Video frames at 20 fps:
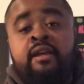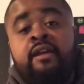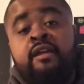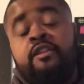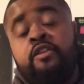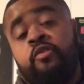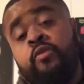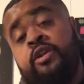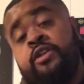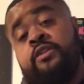
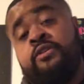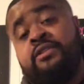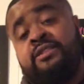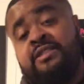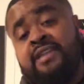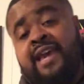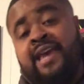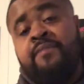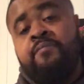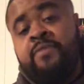The director is
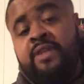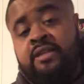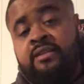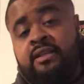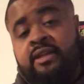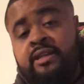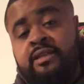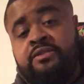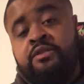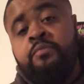Sam
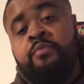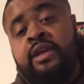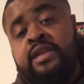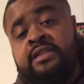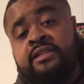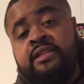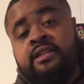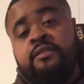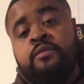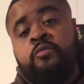Mendes, and
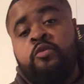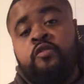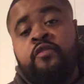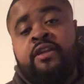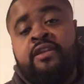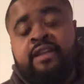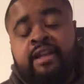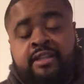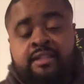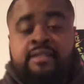basically in the movie
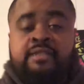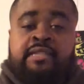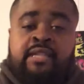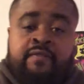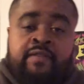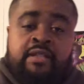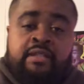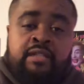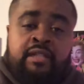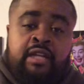in
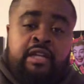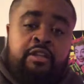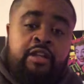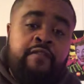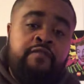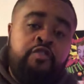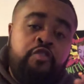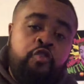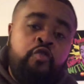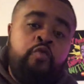1917, you
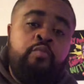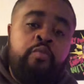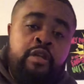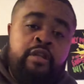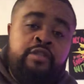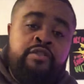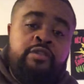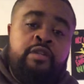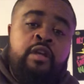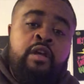have two
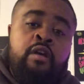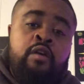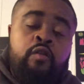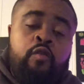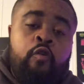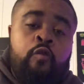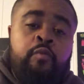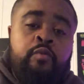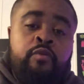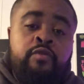British
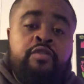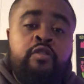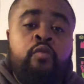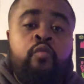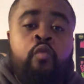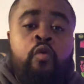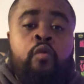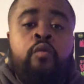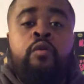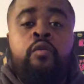corporals
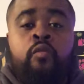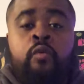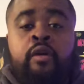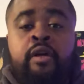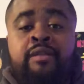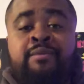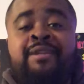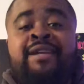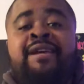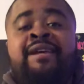in World War
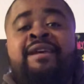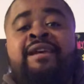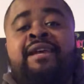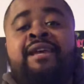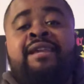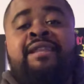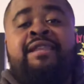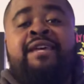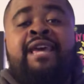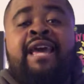One,
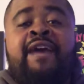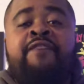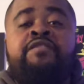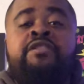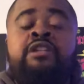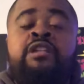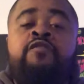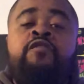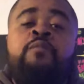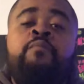and they have to
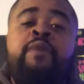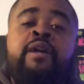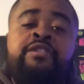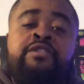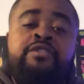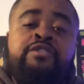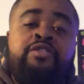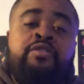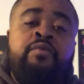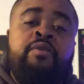deliver a
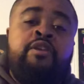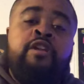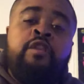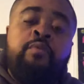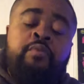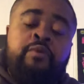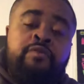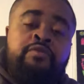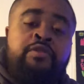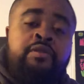message to another
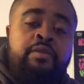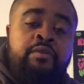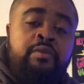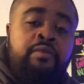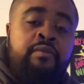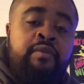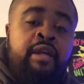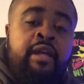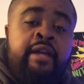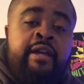
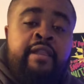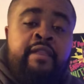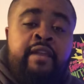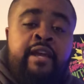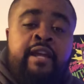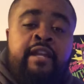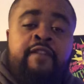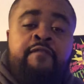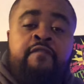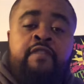platoon
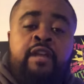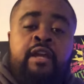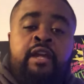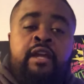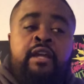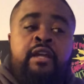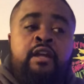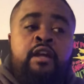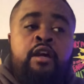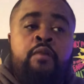that if
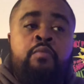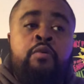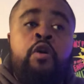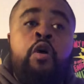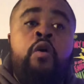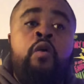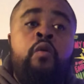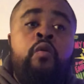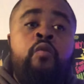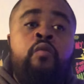they
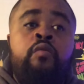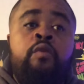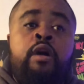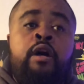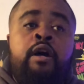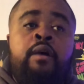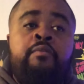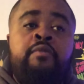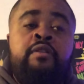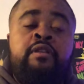
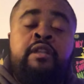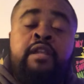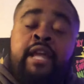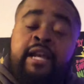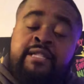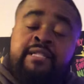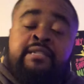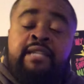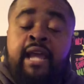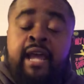go the
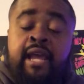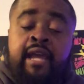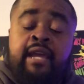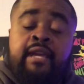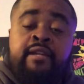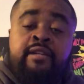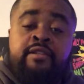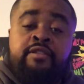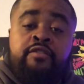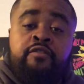next
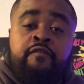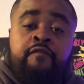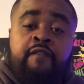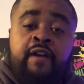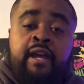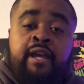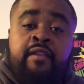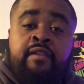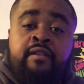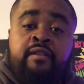day to
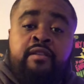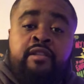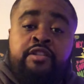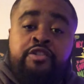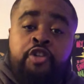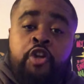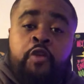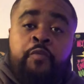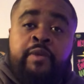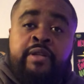fight the
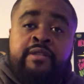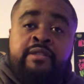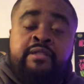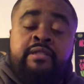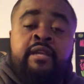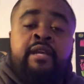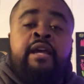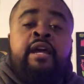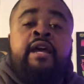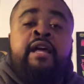
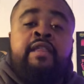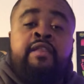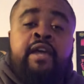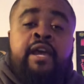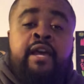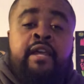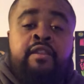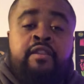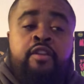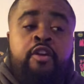Germans,
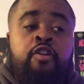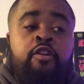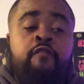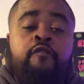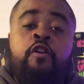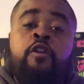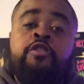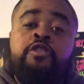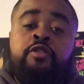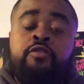that they're going to
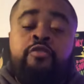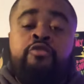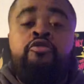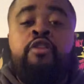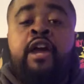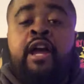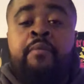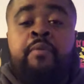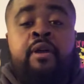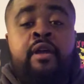fall into a
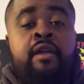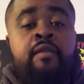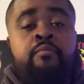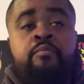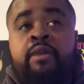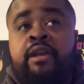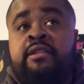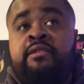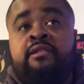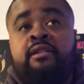trap,
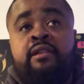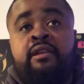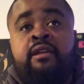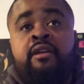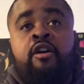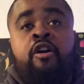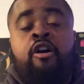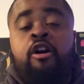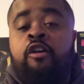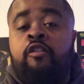and
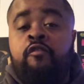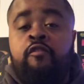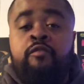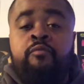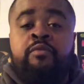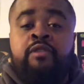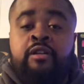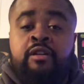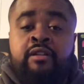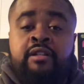basically all of
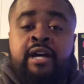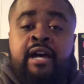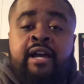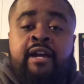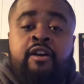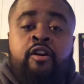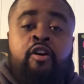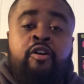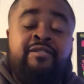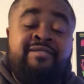them are going to
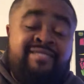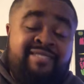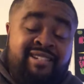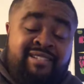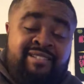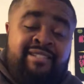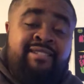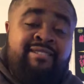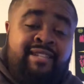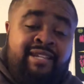die, all
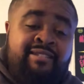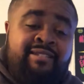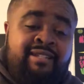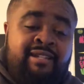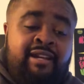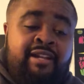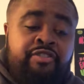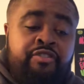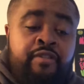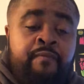
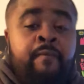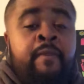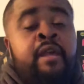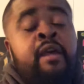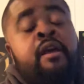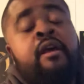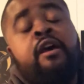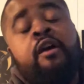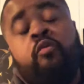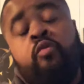1,600.
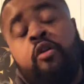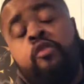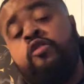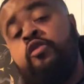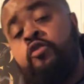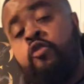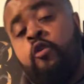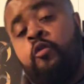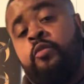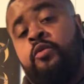And one of
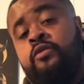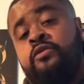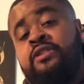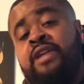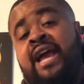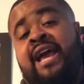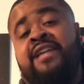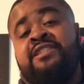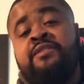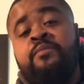the corporals
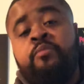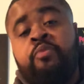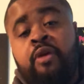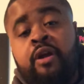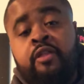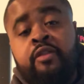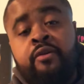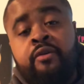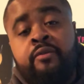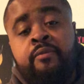has a
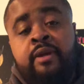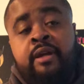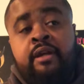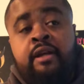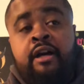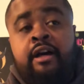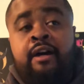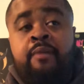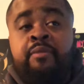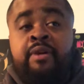brother
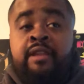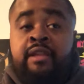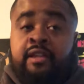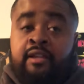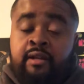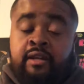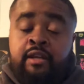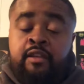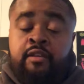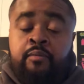in
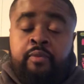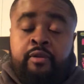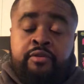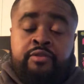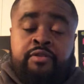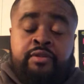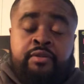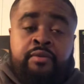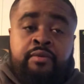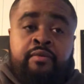another
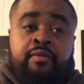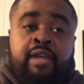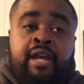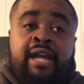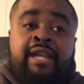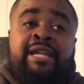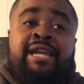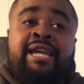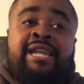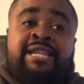platoon
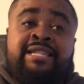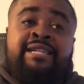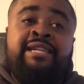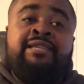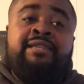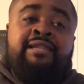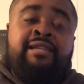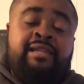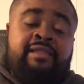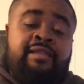that he needs to
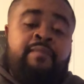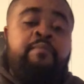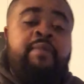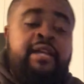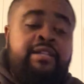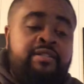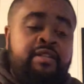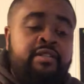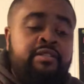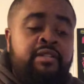get the
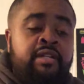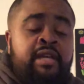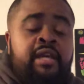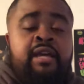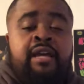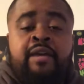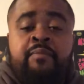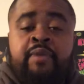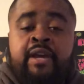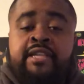message.
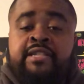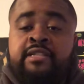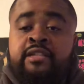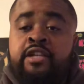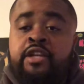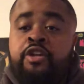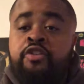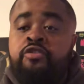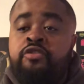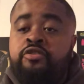And basically,
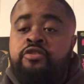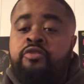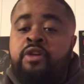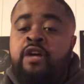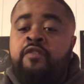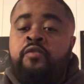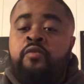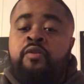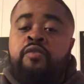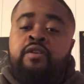you're just
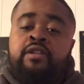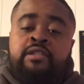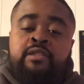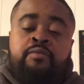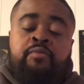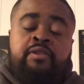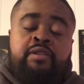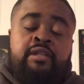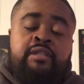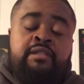traveling
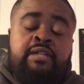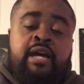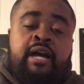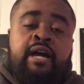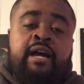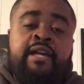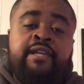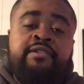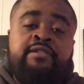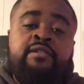with these
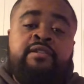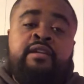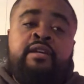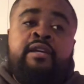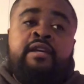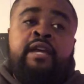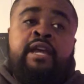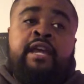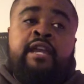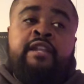guys
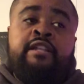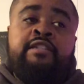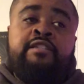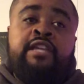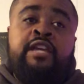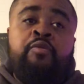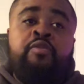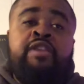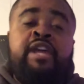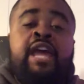and
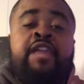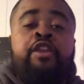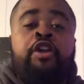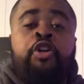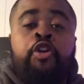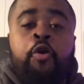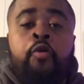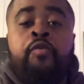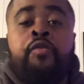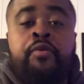seeing what they had to
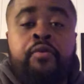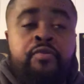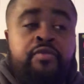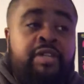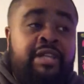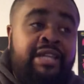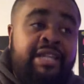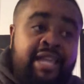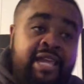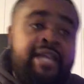go through to
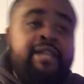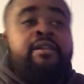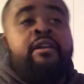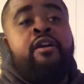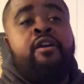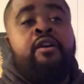get